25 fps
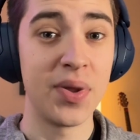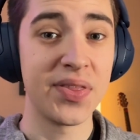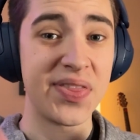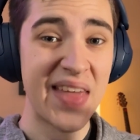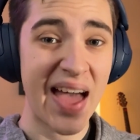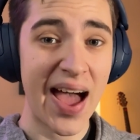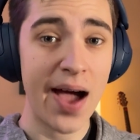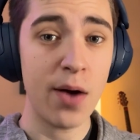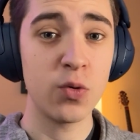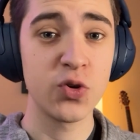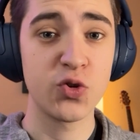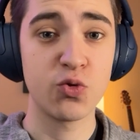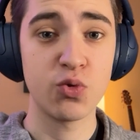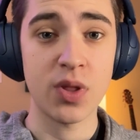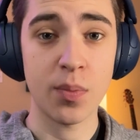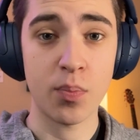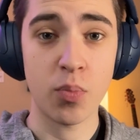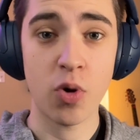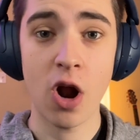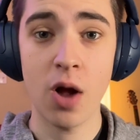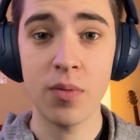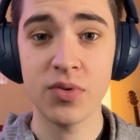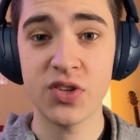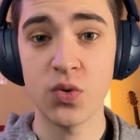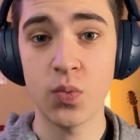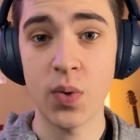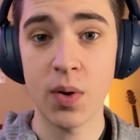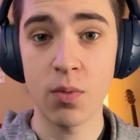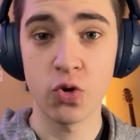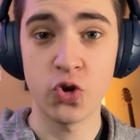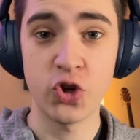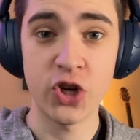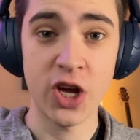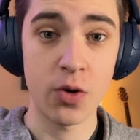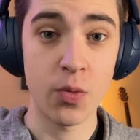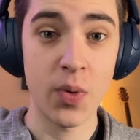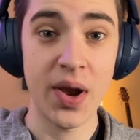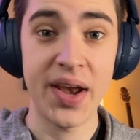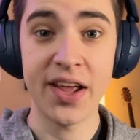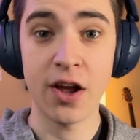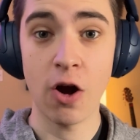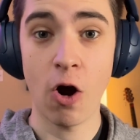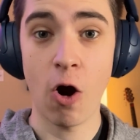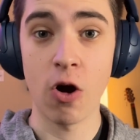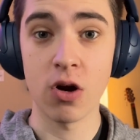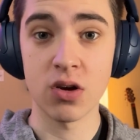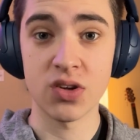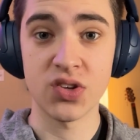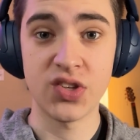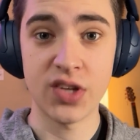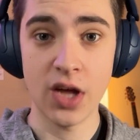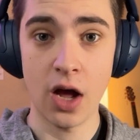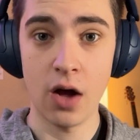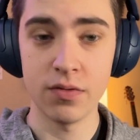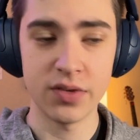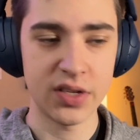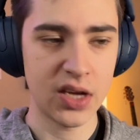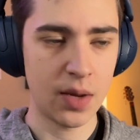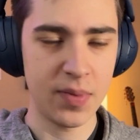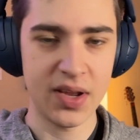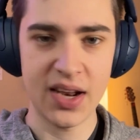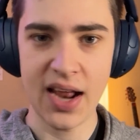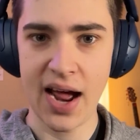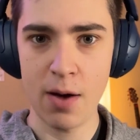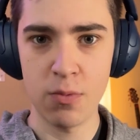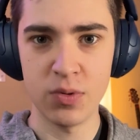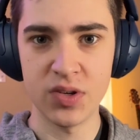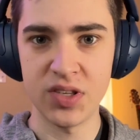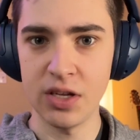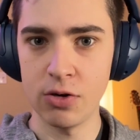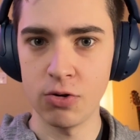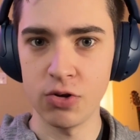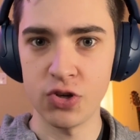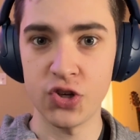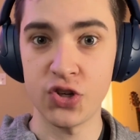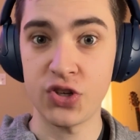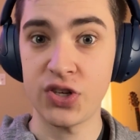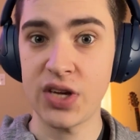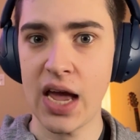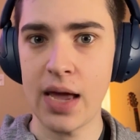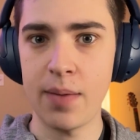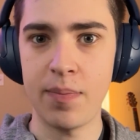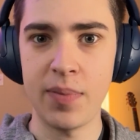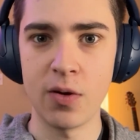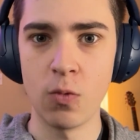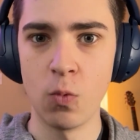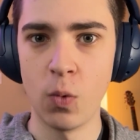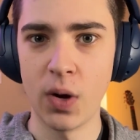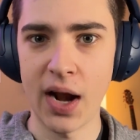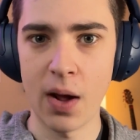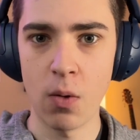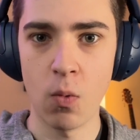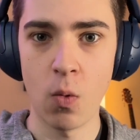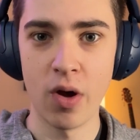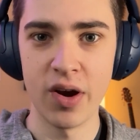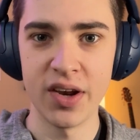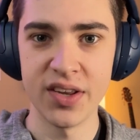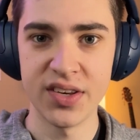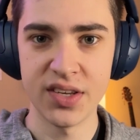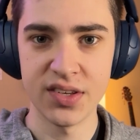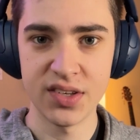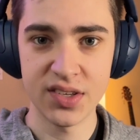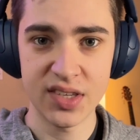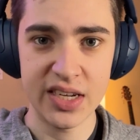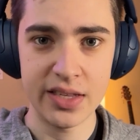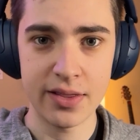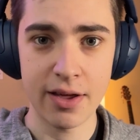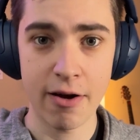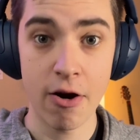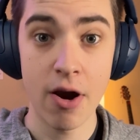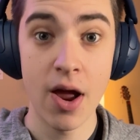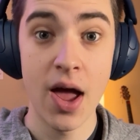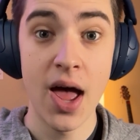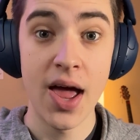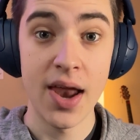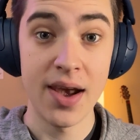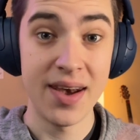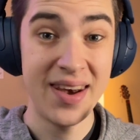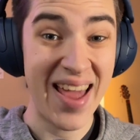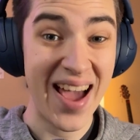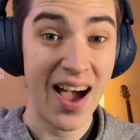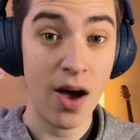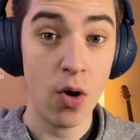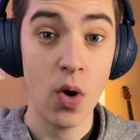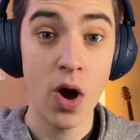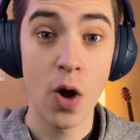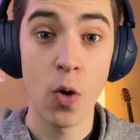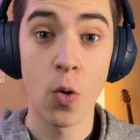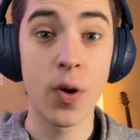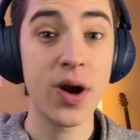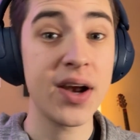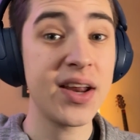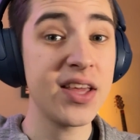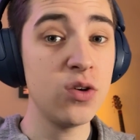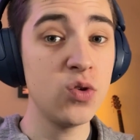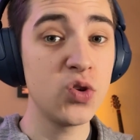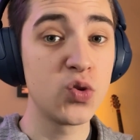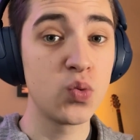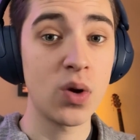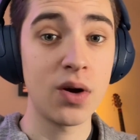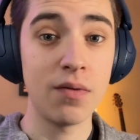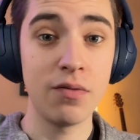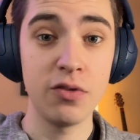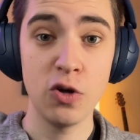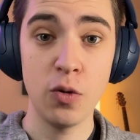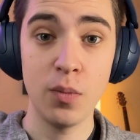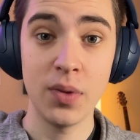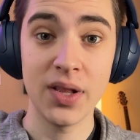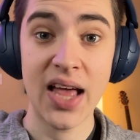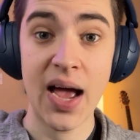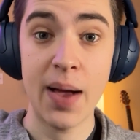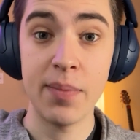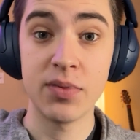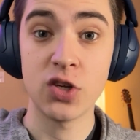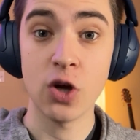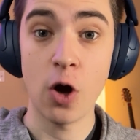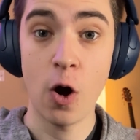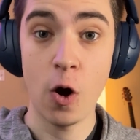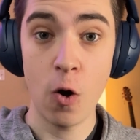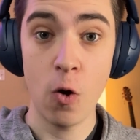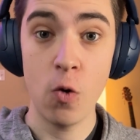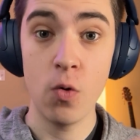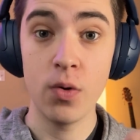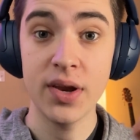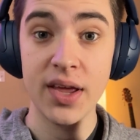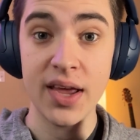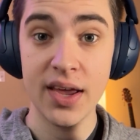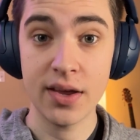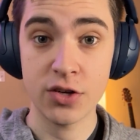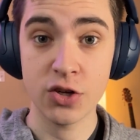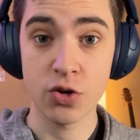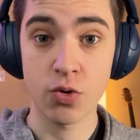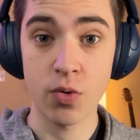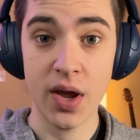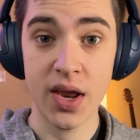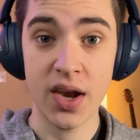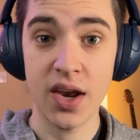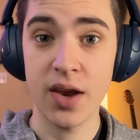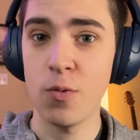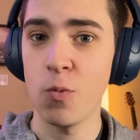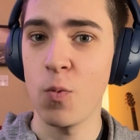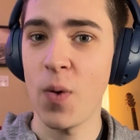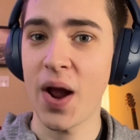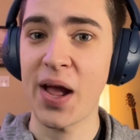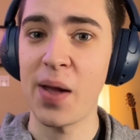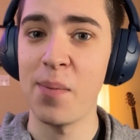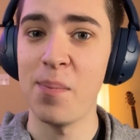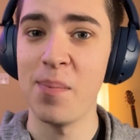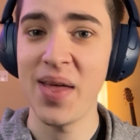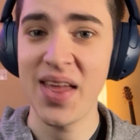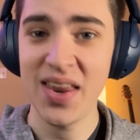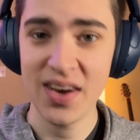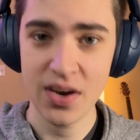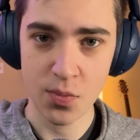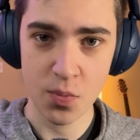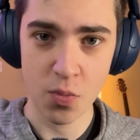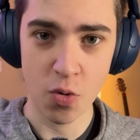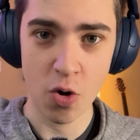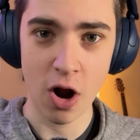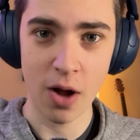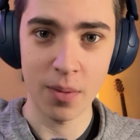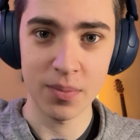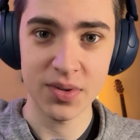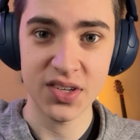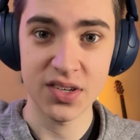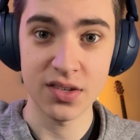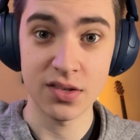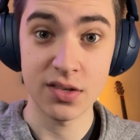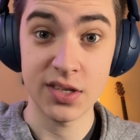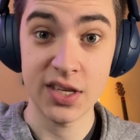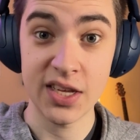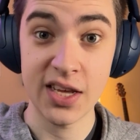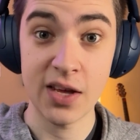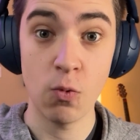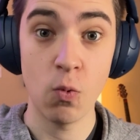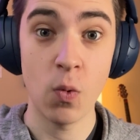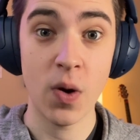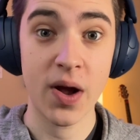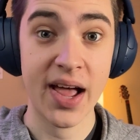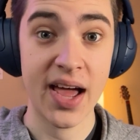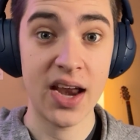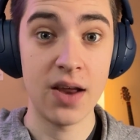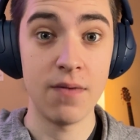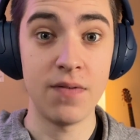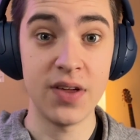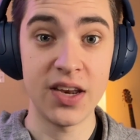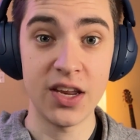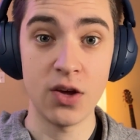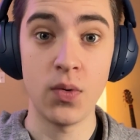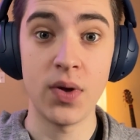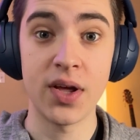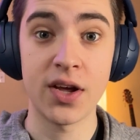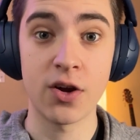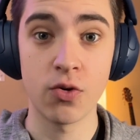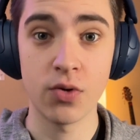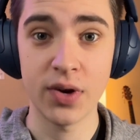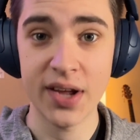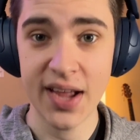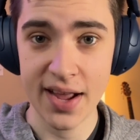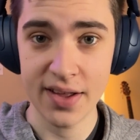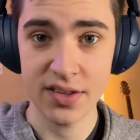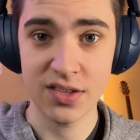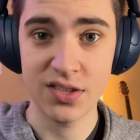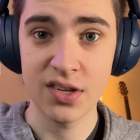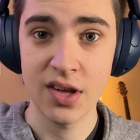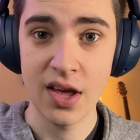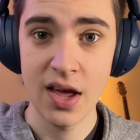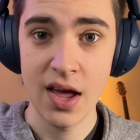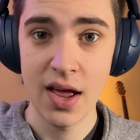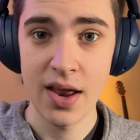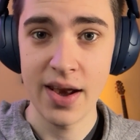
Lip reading: But that was with the prompts that we were generating ourselves. I mean, I was literally just typing what I wanted to see there. Now, we're going to use one of Luma Labs' own integrated recommended prompts to see what kind of video it creates.